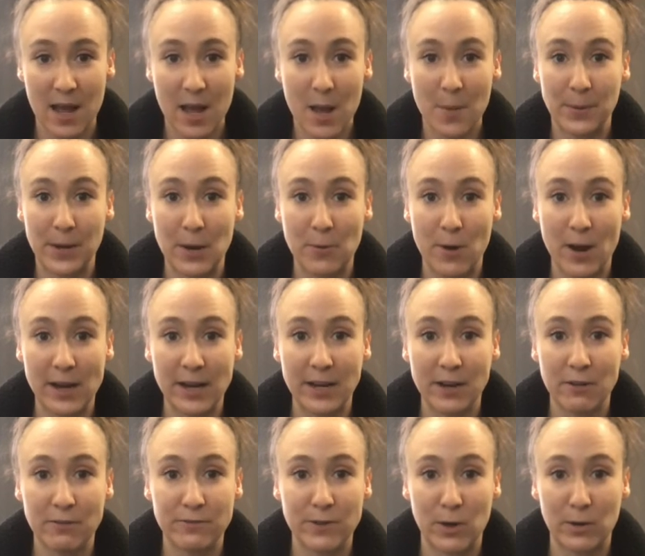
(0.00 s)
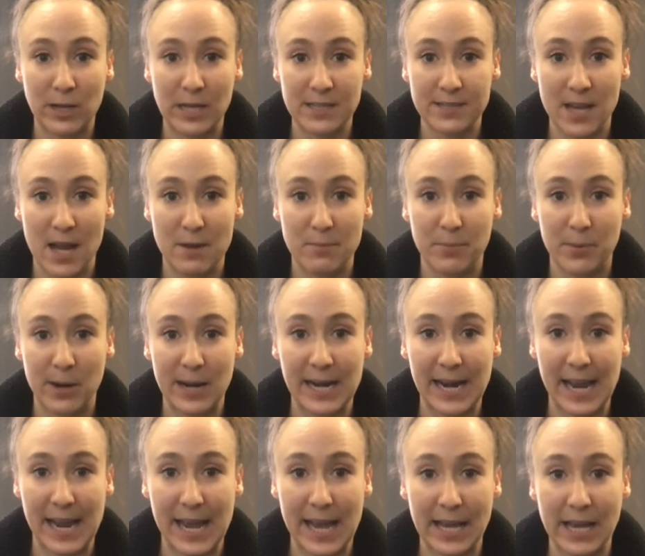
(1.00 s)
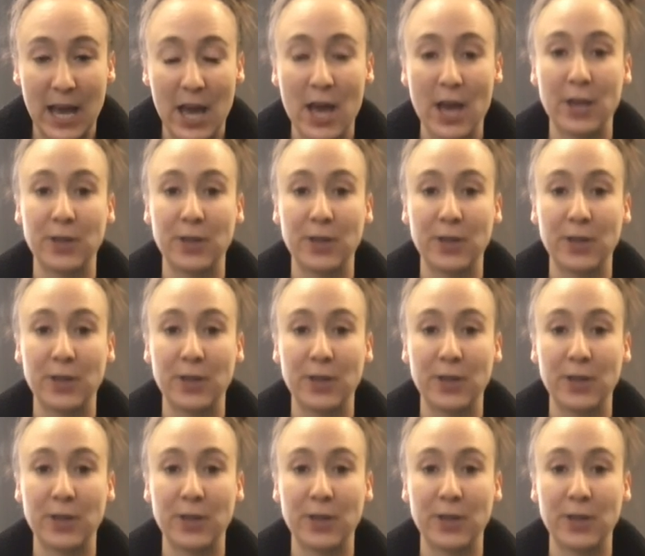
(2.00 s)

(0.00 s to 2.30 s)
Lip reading: but I want you to focus on bringing